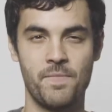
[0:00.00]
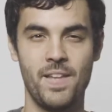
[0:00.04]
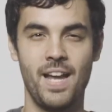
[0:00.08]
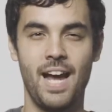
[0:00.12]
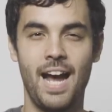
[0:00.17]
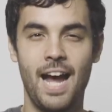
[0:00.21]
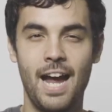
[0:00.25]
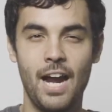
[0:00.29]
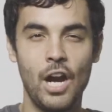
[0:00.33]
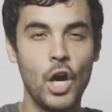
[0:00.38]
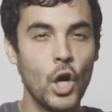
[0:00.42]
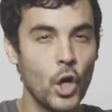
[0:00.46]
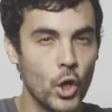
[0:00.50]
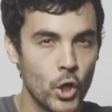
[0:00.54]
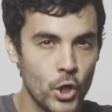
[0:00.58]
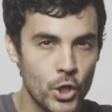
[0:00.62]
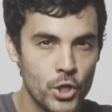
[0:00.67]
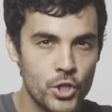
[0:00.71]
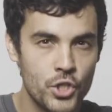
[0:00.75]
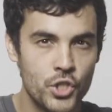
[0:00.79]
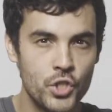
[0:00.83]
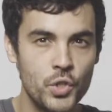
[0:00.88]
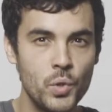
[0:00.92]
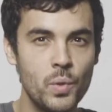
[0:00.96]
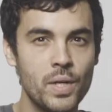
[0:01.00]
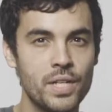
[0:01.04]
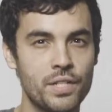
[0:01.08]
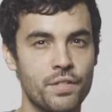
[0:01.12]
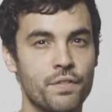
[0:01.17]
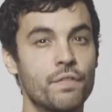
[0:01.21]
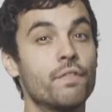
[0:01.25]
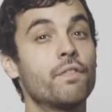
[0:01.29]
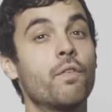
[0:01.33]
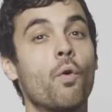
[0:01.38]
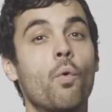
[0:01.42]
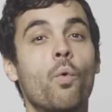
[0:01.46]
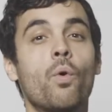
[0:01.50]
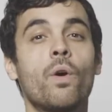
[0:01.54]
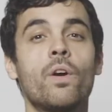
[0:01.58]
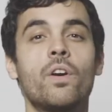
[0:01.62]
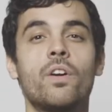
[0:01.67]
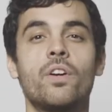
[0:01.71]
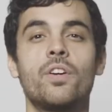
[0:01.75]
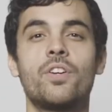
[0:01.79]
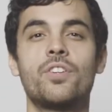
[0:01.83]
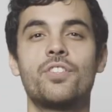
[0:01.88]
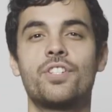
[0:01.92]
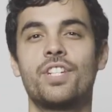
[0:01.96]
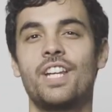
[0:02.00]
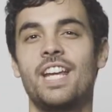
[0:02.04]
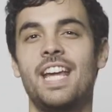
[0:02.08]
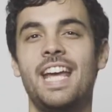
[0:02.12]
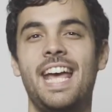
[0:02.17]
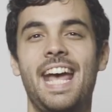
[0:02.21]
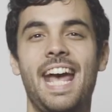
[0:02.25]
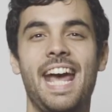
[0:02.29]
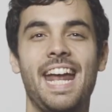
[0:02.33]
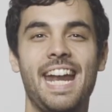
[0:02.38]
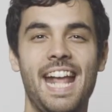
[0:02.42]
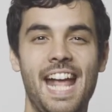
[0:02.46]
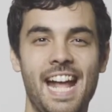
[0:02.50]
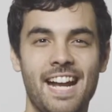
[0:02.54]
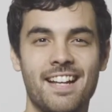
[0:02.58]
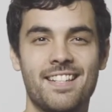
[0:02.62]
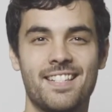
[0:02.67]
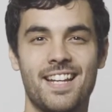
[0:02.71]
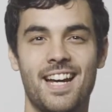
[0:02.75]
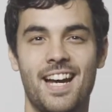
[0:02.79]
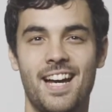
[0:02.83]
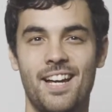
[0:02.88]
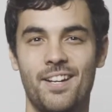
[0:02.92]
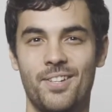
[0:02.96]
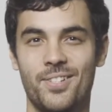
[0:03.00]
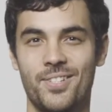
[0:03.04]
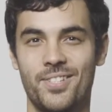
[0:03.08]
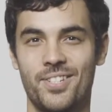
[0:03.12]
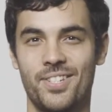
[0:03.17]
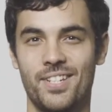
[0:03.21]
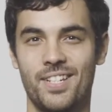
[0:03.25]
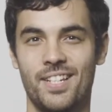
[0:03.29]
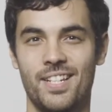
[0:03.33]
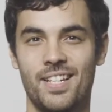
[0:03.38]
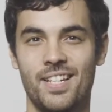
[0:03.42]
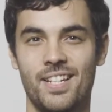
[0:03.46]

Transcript: I urge you as foreigners and exiles